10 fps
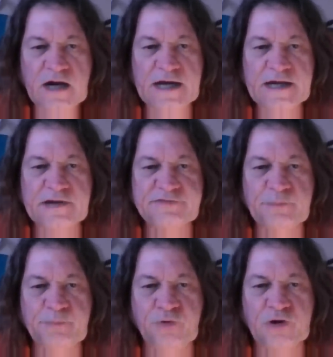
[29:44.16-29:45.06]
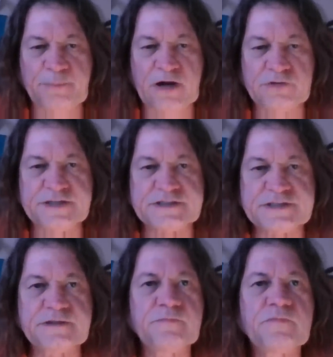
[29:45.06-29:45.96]
have a book about
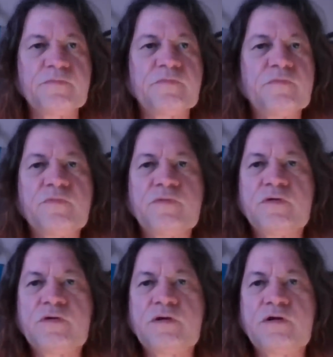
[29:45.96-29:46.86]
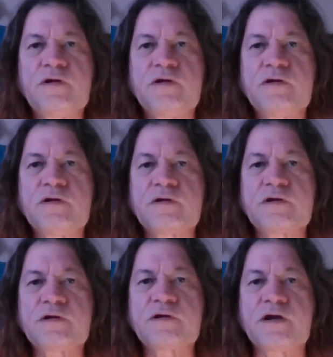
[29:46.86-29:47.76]
this.
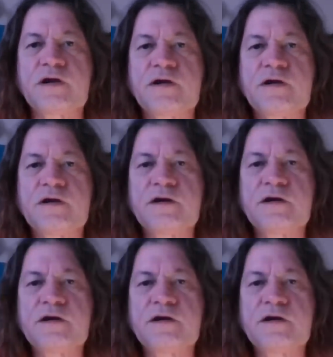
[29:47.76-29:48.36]
Okay.